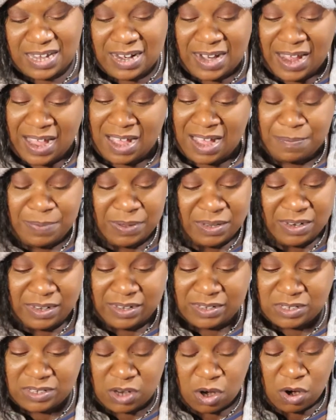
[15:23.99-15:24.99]
and
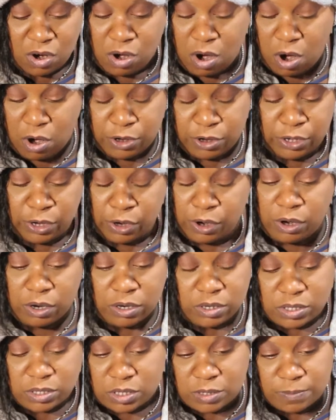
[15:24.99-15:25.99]
happiness are
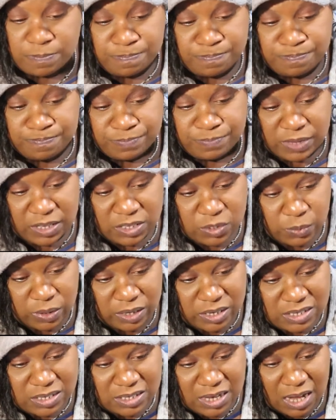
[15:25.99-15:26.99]
yours, is
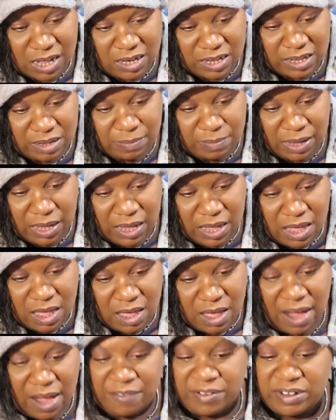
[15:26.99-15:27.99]
what it's telling me.
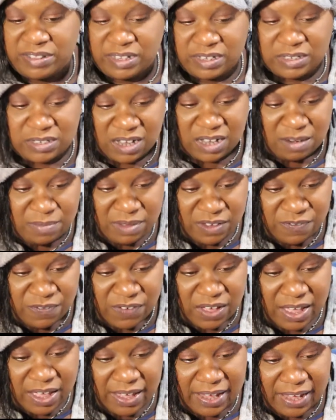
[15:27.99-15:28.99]
Everything's going to be
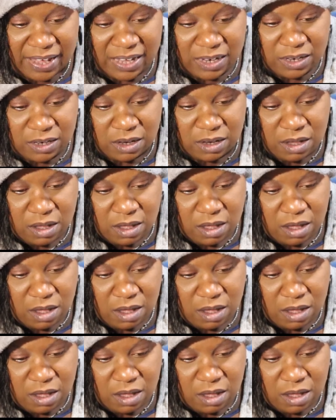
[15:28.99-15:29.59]
fine.